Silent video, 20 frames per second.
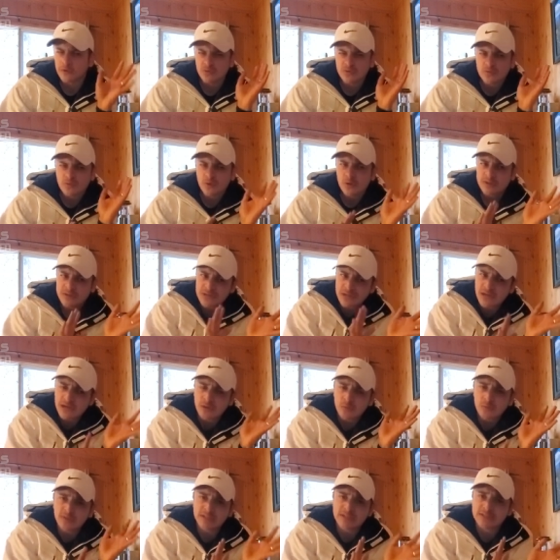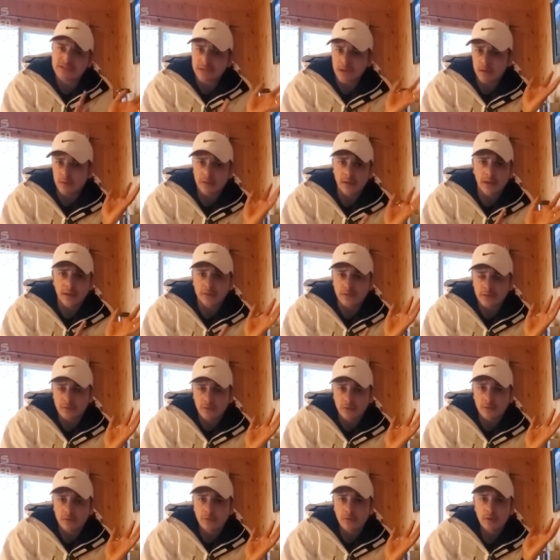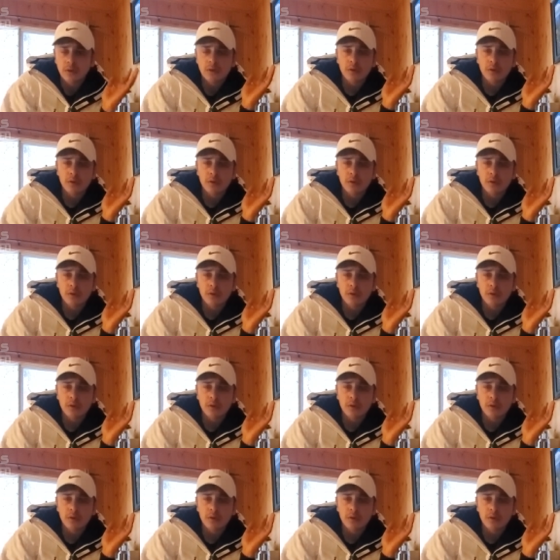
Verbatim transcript: know, so you want to see kind of what they sound like, you know?